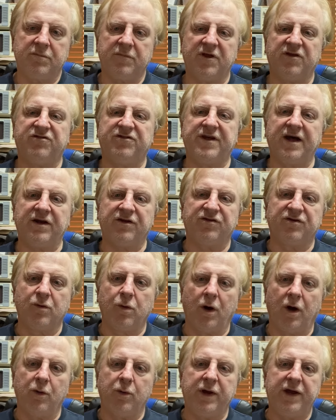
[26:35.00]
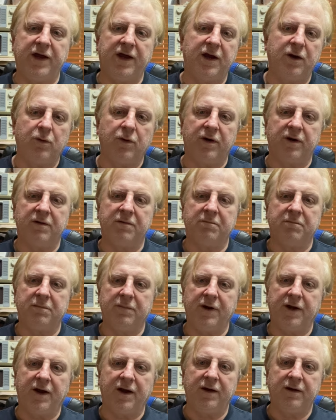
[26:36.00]
status quo here, and
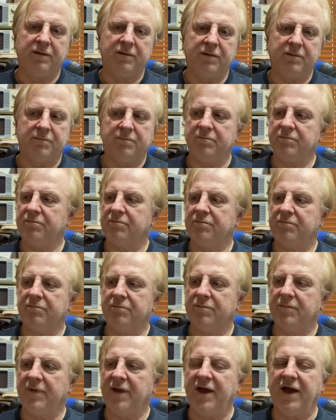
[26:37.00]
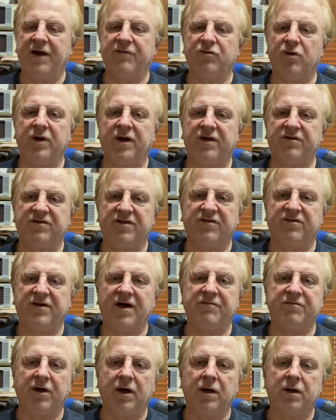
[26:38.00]
everyone has to
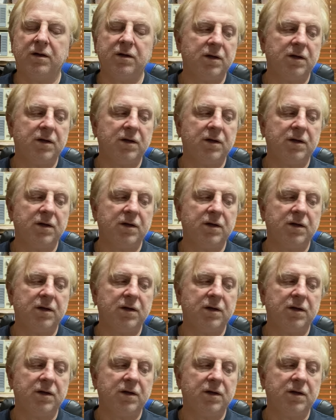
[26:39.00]
suffer.